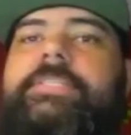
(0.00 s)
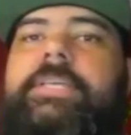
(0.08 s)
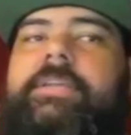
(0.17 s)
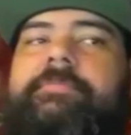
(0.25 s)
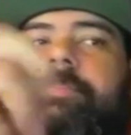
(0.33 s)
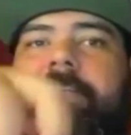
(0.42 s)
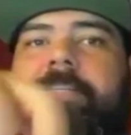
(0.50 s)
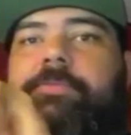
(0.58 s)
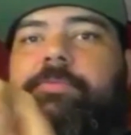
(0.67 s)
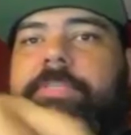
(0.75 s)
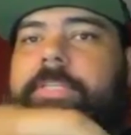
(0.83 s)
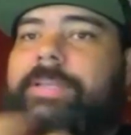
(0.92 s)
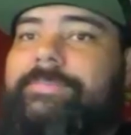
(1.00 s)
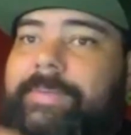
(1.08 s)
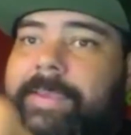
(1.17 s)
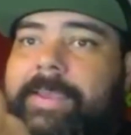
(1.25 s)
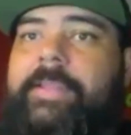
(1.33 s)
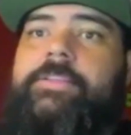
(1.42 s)
infection was
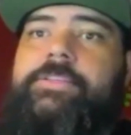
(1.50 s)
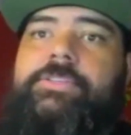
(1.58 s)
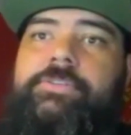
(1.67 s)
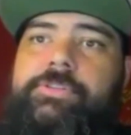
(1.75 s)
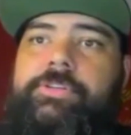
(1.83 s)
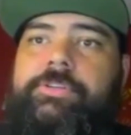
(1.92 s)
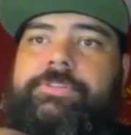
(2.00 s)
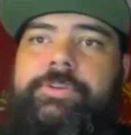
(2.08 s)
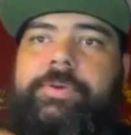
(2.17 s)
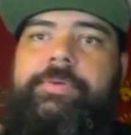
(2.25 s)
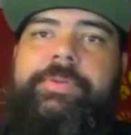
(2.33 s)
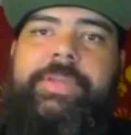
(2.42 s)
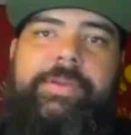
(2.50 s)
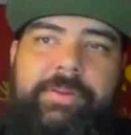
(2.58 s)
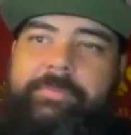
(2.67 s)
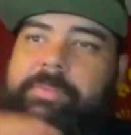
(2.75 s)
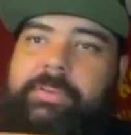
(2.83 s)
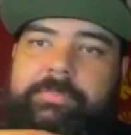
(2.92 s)
living in the suture. So it would get rid
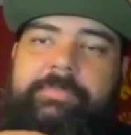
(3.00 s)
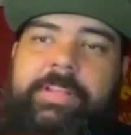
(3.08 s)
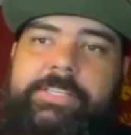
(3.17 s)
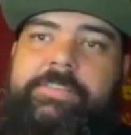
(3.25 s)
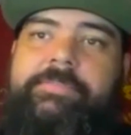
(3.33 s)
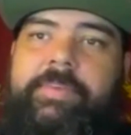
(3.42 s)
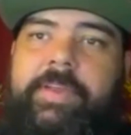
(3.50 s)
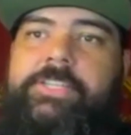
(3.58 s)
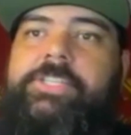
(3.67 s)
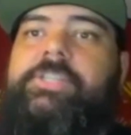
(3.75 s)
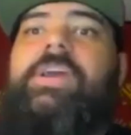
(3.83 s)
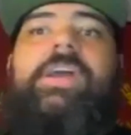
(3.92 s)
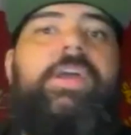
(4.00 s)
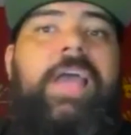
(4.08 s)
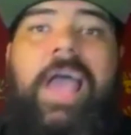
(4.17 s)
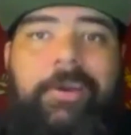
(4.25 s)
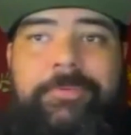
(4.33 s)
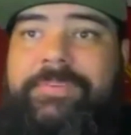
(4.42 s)
of the flesh infection.
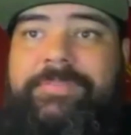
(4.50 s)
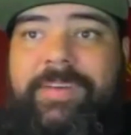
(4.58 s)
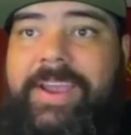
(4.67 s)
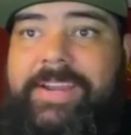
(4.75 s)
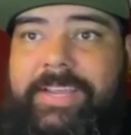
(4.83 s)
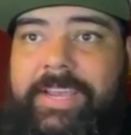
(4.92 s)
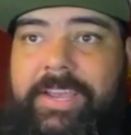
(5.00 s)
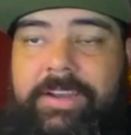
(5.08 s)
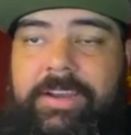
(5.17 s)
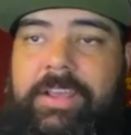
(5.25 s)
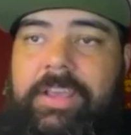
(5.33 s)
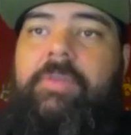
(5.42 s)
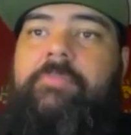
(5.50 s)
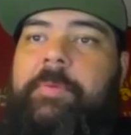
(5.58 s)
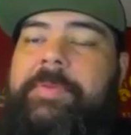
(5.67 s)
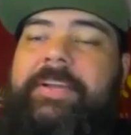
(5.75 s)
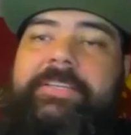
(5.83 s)
I would be fine again. But because